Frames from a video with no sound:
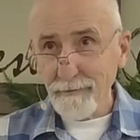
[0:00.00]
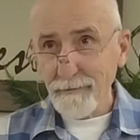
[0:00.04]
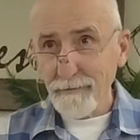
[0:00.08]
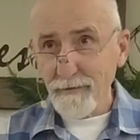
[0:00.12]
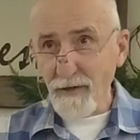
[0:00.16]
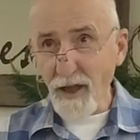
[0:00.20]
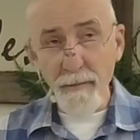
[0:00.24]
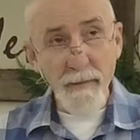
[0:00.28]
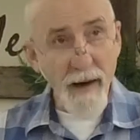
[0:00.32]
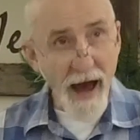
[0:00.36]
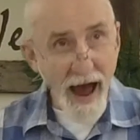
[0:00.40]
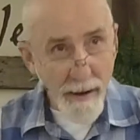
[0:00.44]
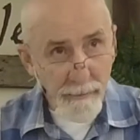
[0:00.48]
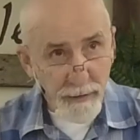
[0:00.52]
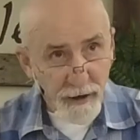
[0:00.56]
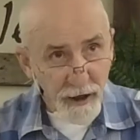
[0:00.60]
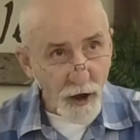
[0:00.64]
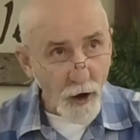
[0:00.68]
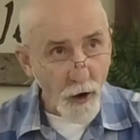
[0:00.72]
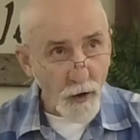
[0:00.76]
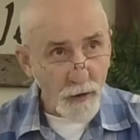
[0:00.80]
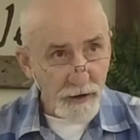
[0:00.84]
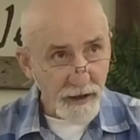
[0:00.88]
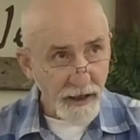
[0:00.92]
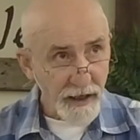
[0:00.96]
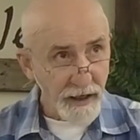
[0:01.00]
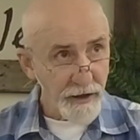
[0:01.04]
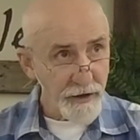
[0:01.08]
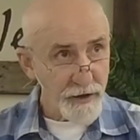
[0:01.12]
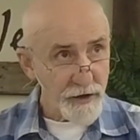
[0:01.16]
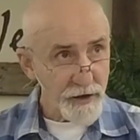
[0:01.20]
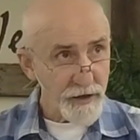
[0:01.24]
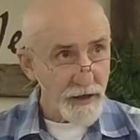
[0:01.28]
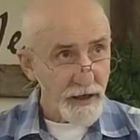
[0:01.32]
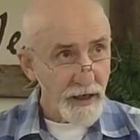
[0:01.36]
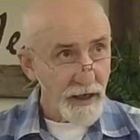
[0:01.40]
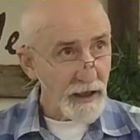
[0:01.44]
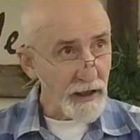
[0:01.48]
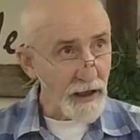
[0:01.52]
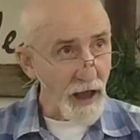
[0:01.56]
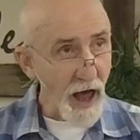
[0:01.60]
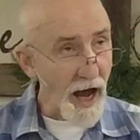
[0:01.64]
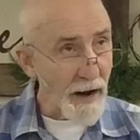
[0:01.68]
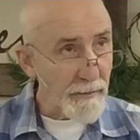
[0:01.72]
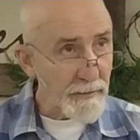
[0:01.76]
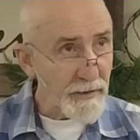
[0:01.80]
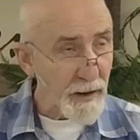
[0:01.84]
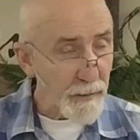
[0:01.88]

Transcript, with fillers: The Babylonians climbed